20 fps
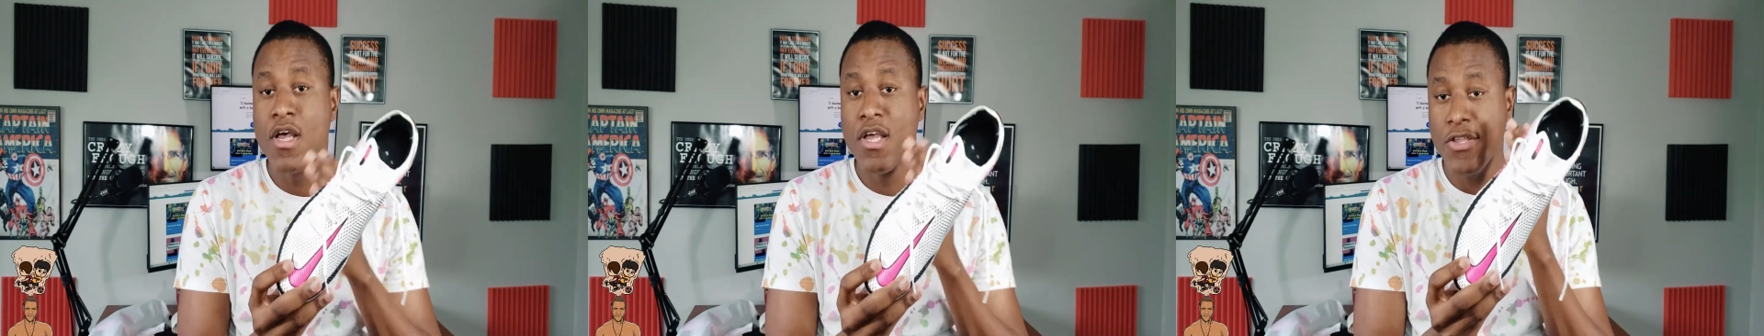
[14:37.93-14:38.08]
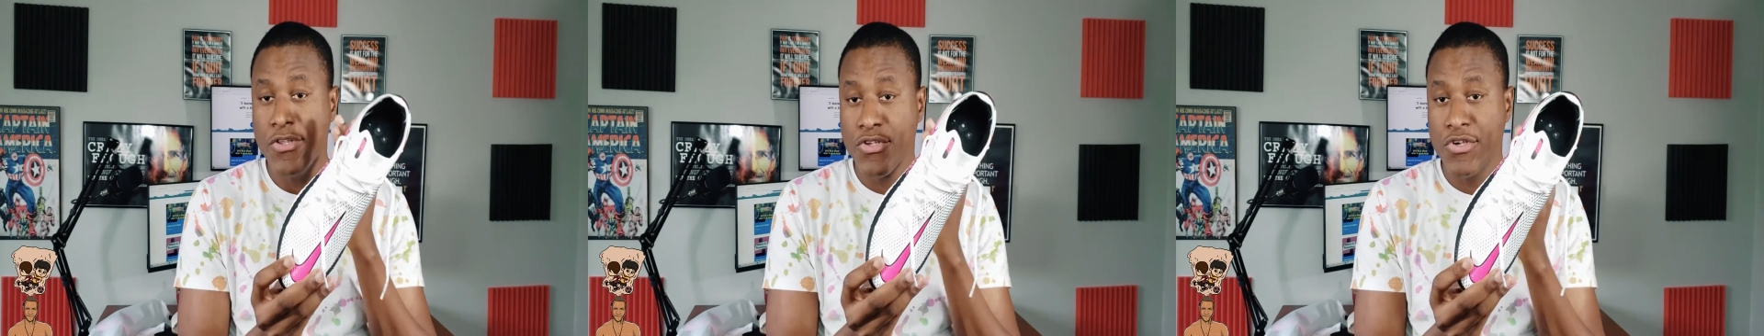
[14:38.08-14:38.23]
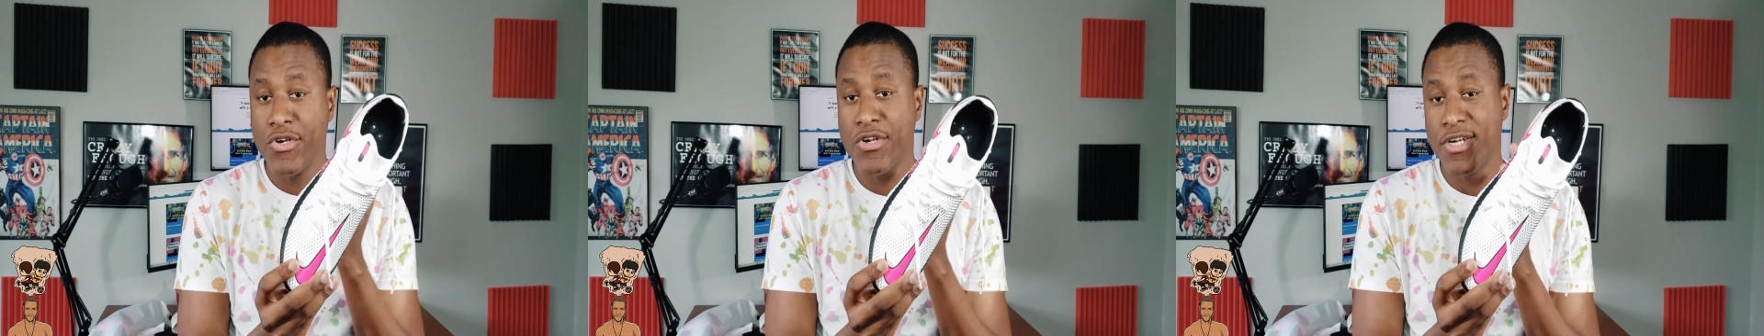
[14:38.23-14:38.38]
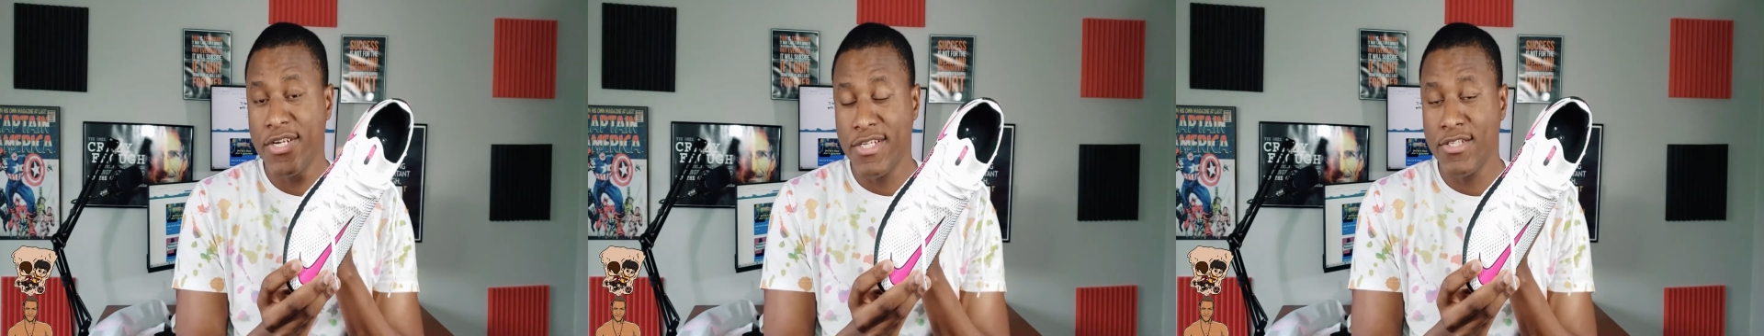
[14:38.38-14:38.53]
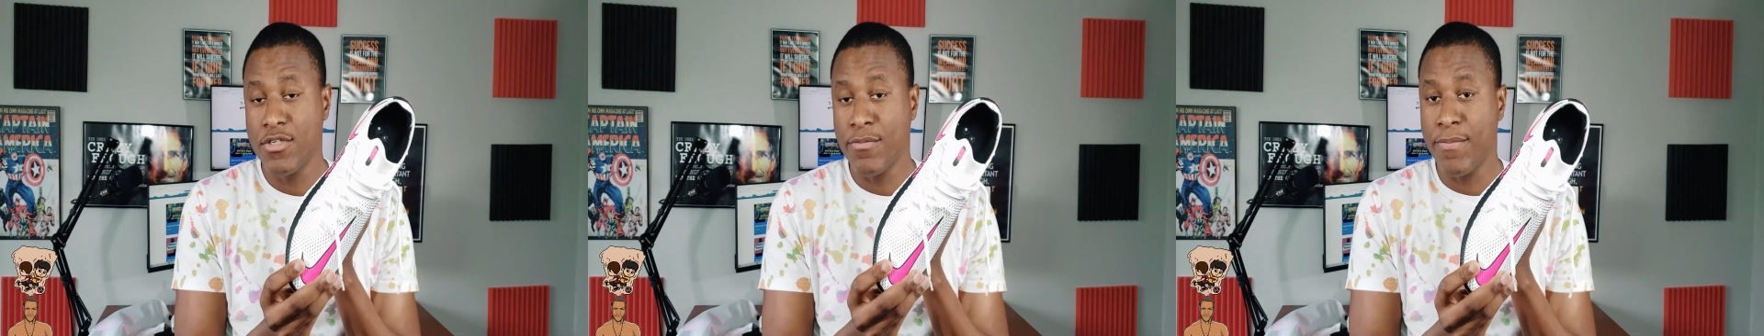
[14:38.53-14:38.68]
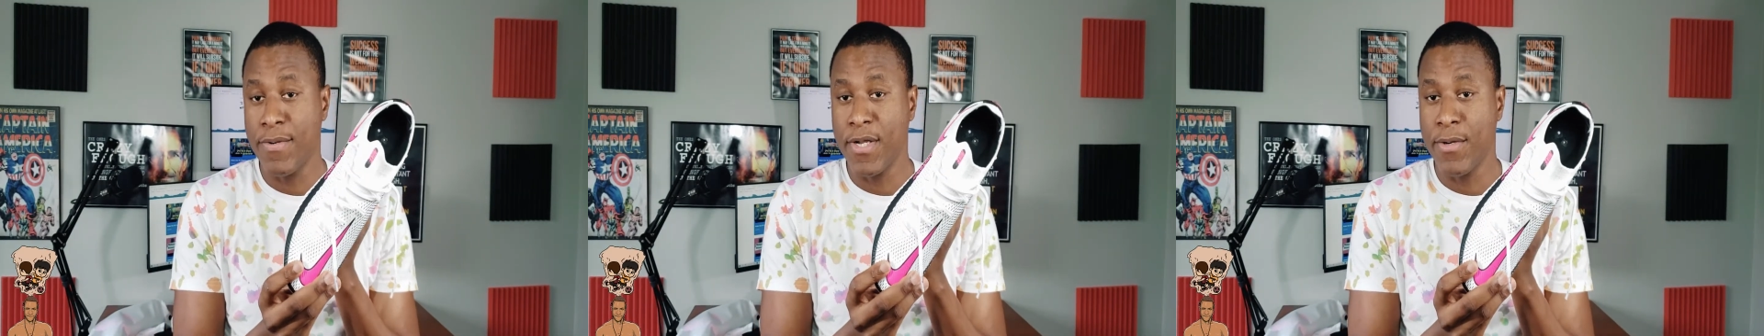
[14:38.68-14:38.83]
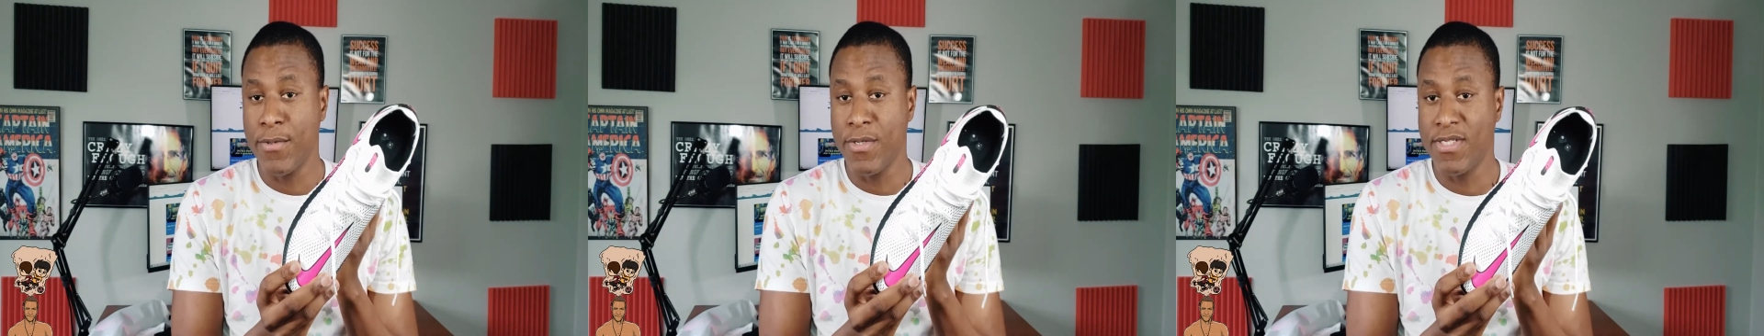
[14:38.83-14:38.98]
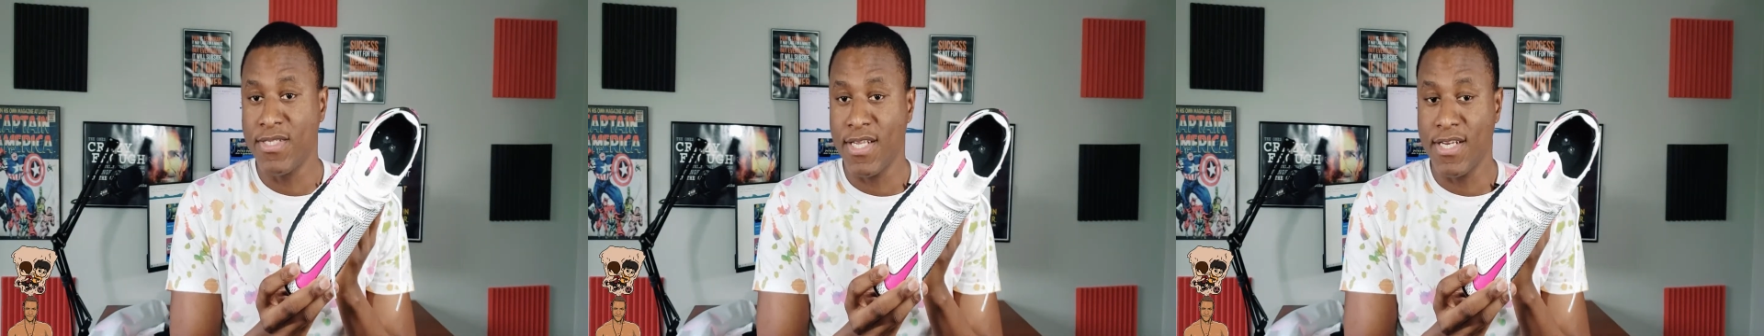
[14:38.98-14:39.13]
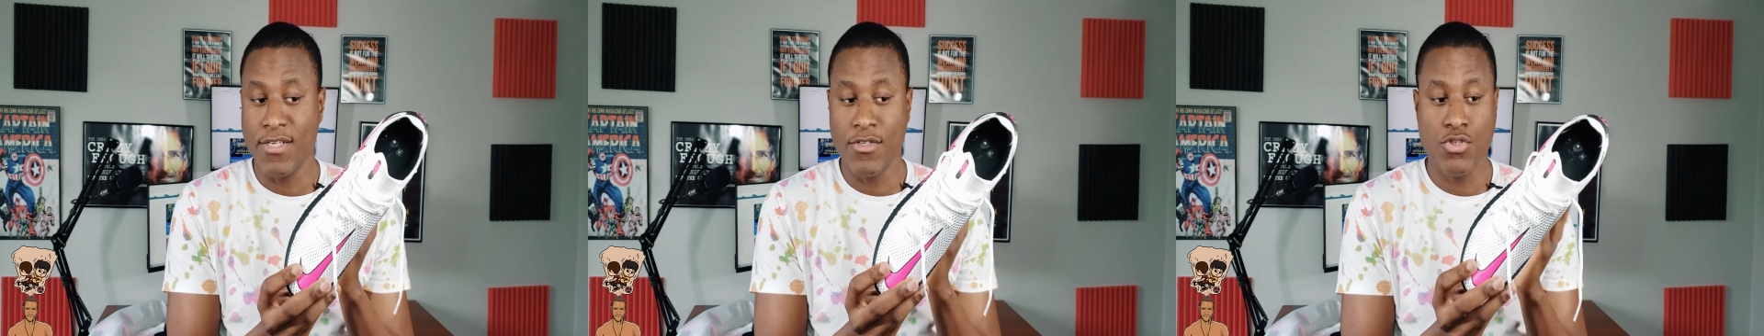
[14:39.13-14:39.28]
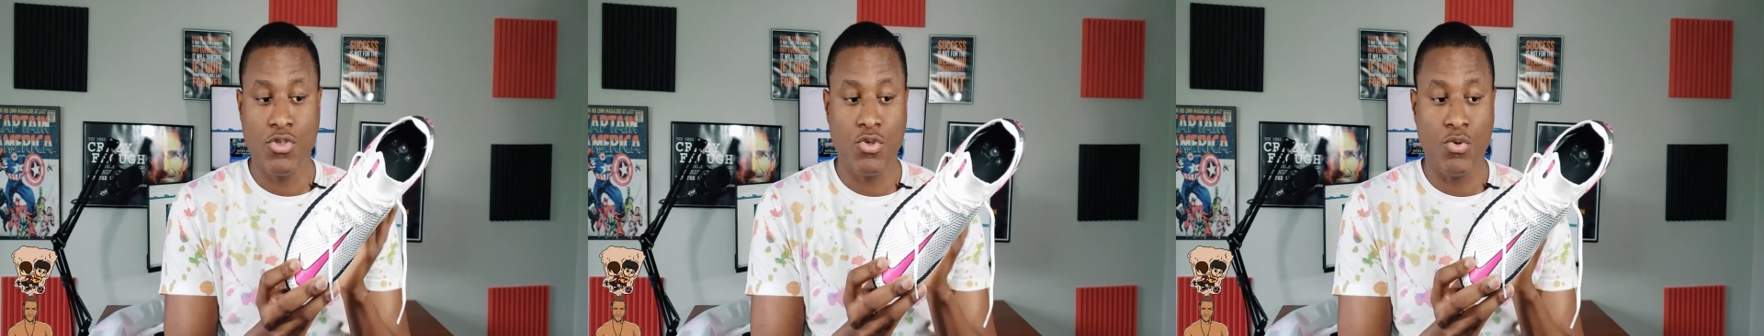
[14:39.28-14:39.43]
you're gonna need to play with this at
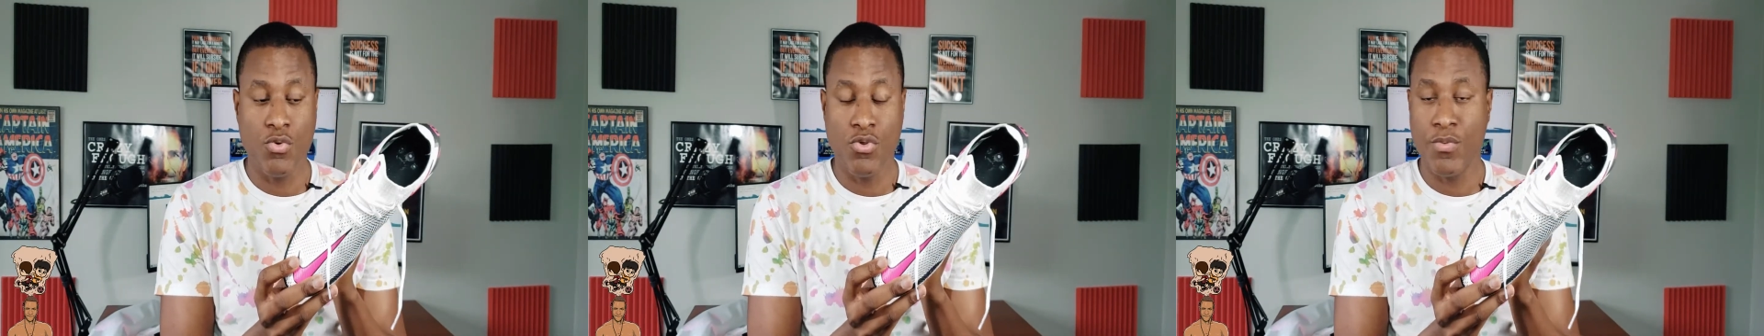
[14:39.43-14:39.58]
least 2,